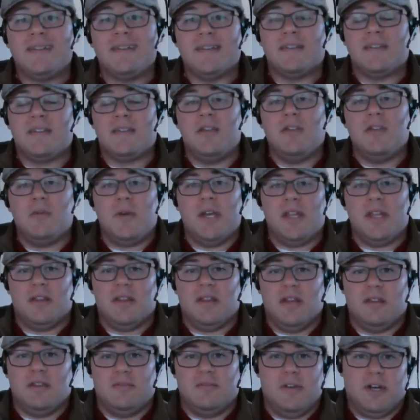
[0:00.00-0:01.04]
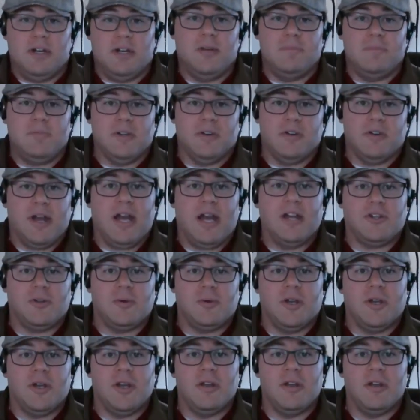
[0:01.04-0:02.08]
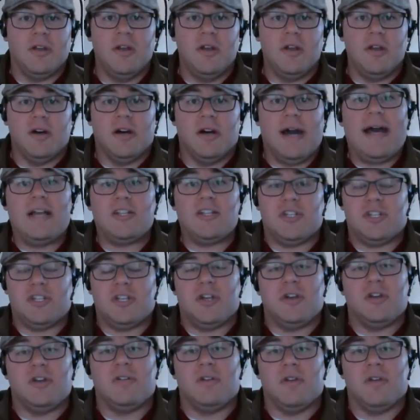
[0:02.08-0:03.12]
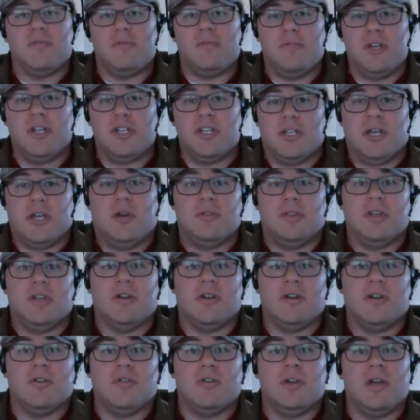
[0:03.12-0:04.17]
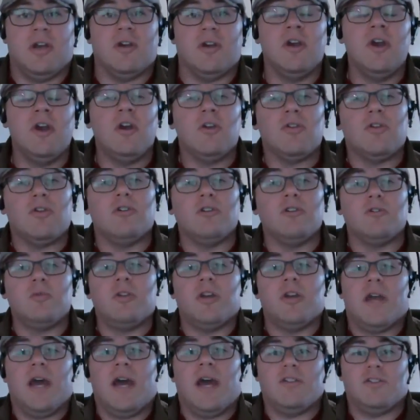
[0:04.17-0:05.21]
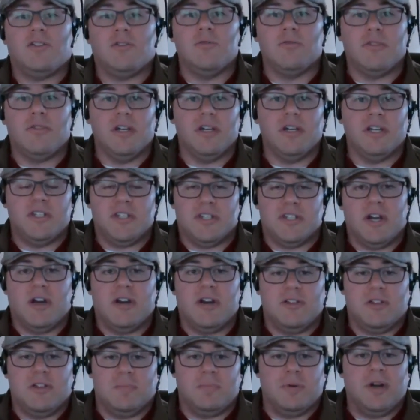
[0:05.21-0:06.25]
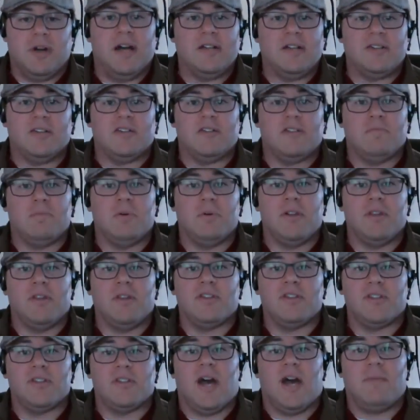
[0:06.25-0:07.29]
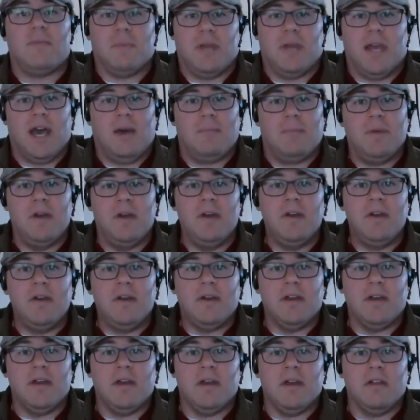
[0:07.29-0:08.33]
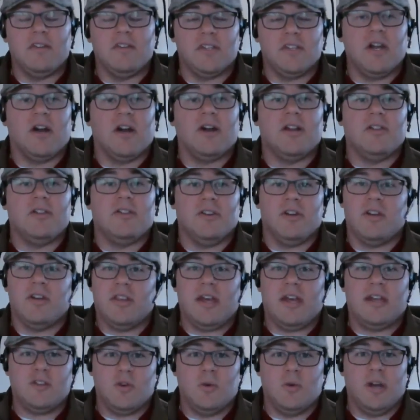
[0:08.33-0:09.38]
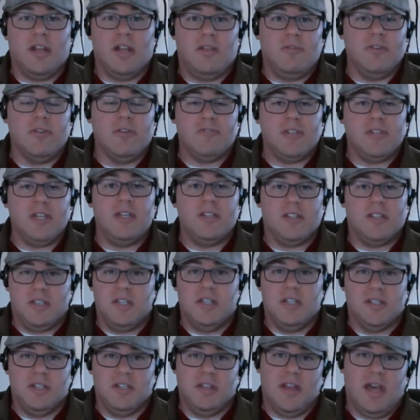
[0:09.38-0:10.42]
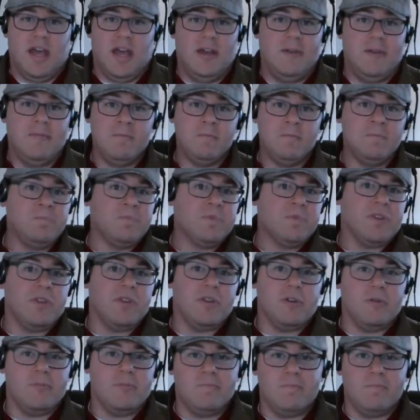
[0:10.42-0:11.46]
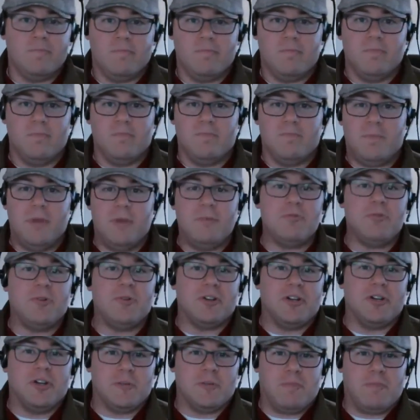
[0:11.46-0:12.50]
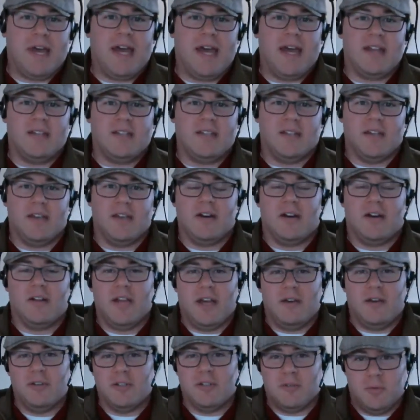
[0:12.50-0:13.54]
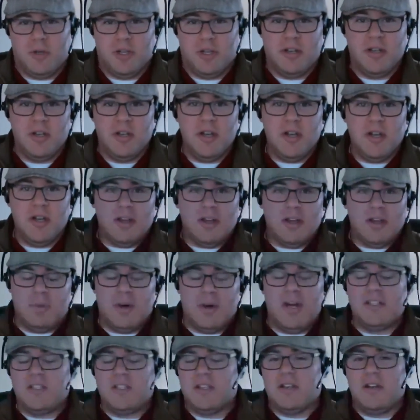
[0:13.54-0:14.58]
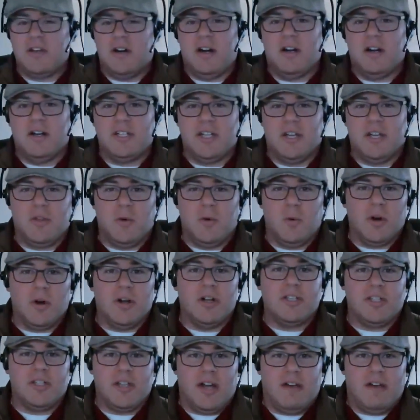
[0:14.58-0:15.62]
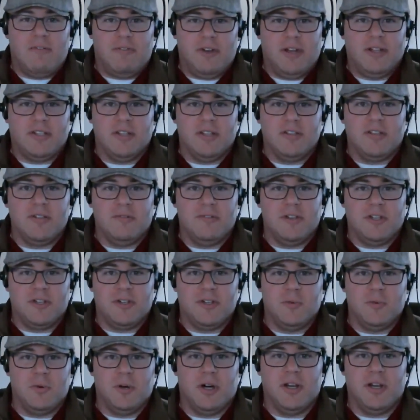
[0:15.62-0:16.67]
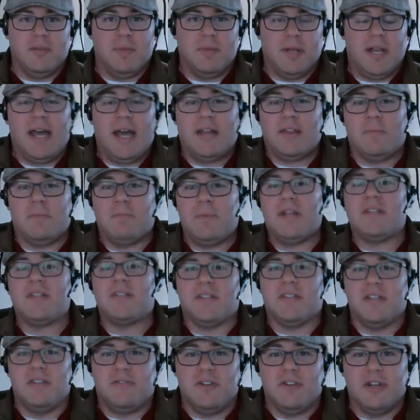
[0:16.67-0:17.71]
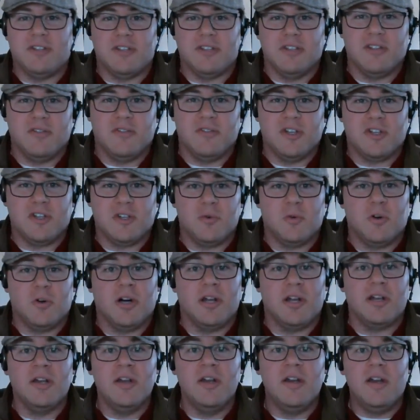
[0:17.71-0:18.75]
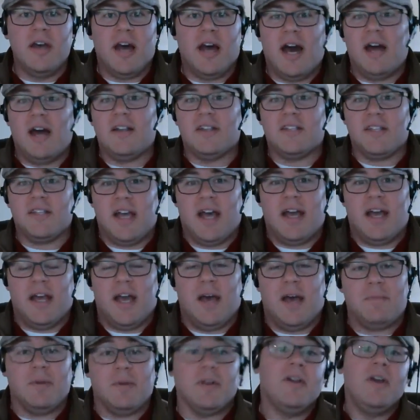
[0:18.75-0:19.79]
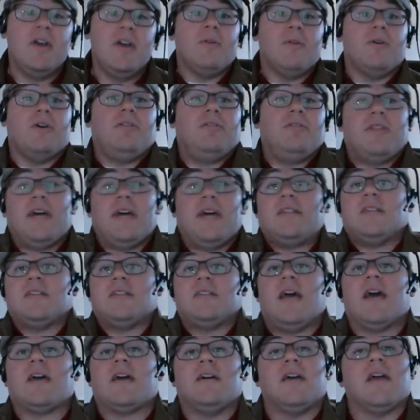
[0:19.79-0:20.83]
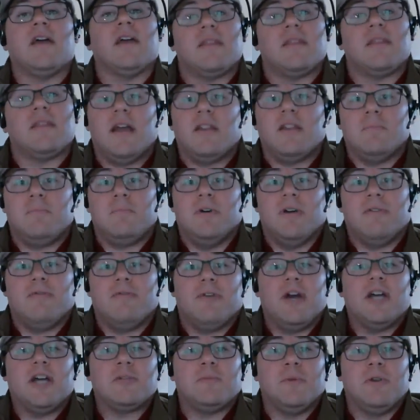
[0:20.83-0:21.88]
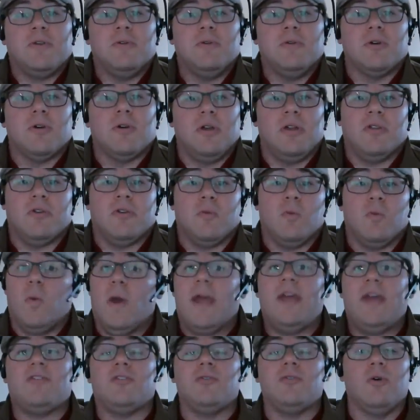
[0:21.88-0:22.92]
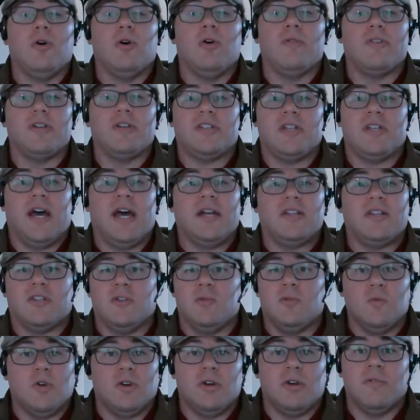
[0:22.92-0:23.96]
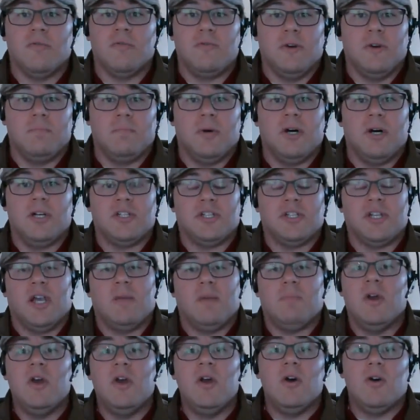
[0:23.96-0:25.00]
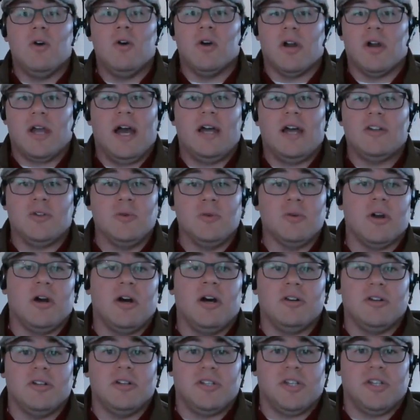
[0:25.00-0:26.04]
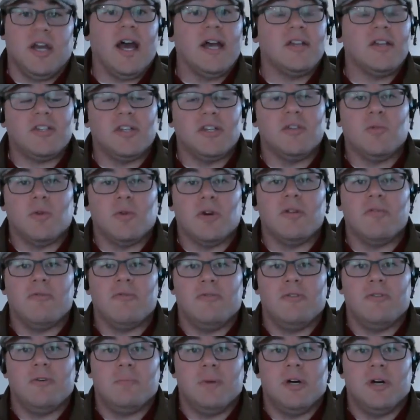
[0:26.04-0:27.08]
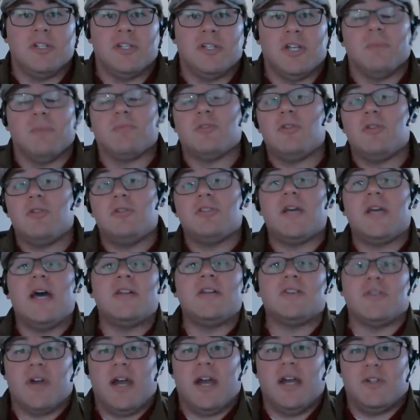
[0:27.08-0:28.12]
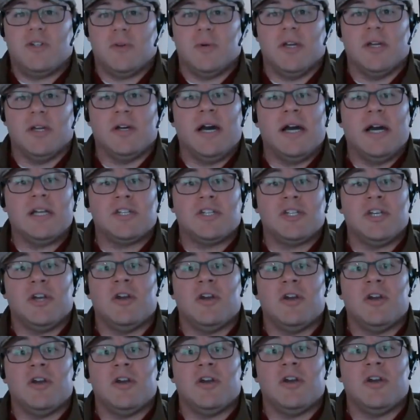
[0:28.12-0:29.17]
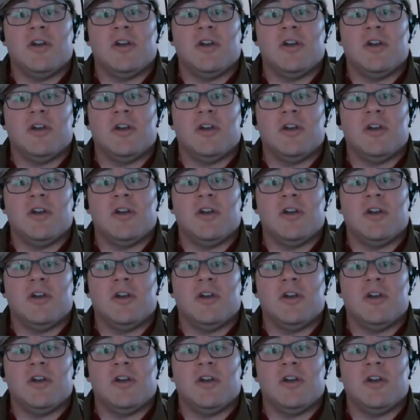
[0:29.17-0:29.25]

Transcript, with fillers: To see the way that they developed and graduated last year and, and finished out their career, those were the guys who really started the process of putting the stopgap and started during that twenty fifteen season that, you know, people would look back and say, oh, that was when Boston College had the worst offense in Division One, but had the best defense in Division One. How does that happen? Well, that's exactly it. They had to play freshmen who are either way too oversized and weren't in football shape, or guys who are undersized and weren't in football shape. So those guys graduate last year.